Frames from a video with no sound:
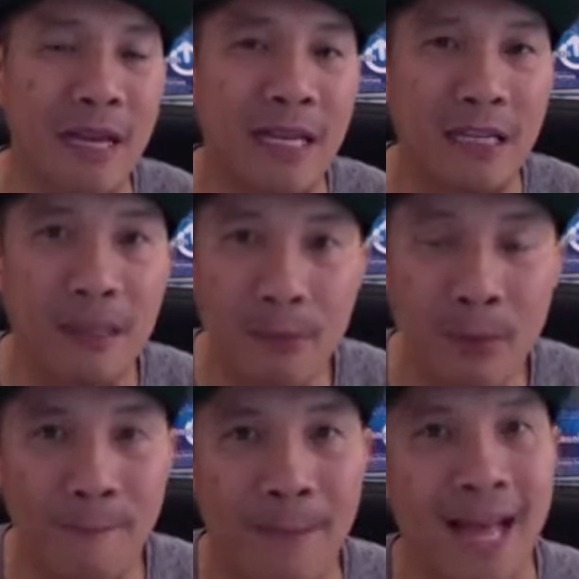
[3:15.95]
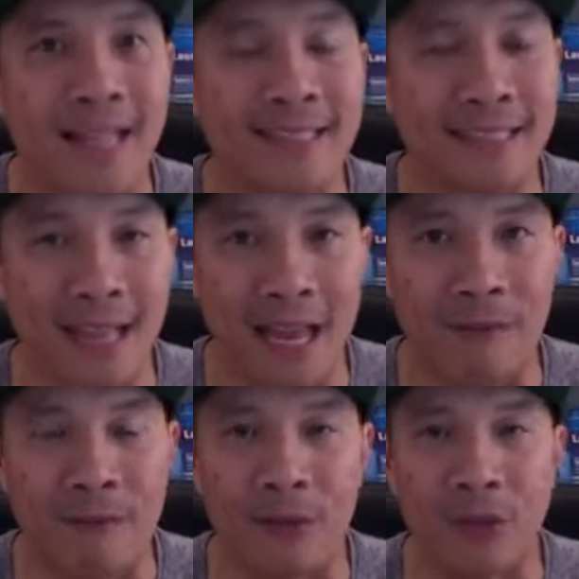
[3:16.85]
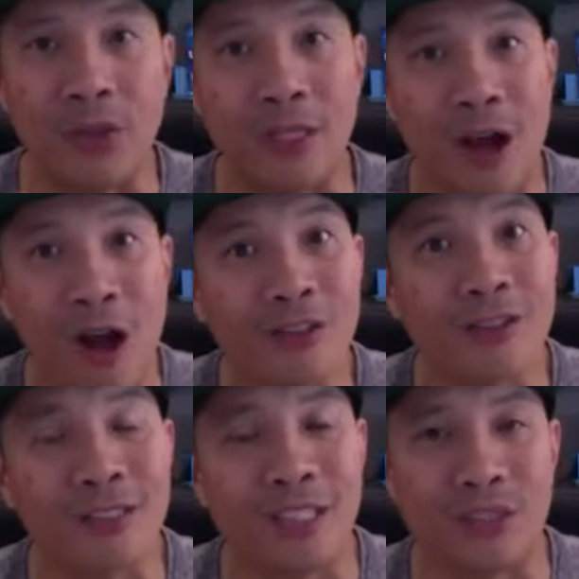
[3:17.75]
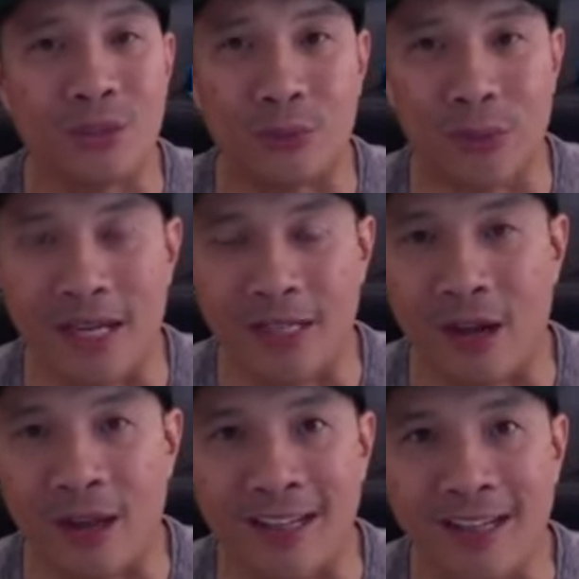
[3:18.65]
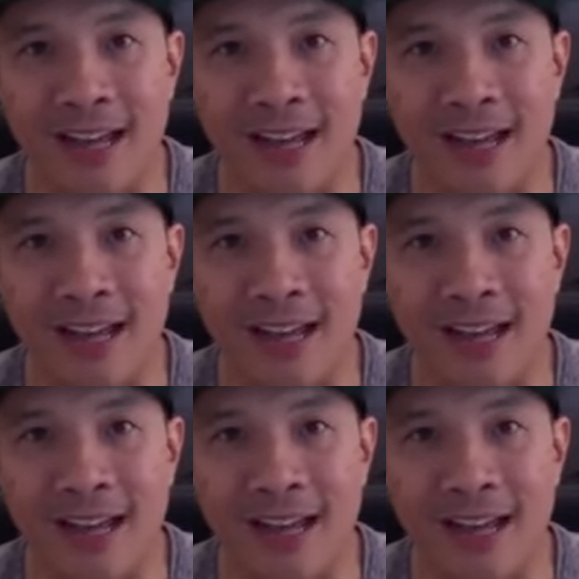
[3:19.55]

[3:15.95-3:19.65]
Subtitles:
a little more balanced life when you could also get your grind on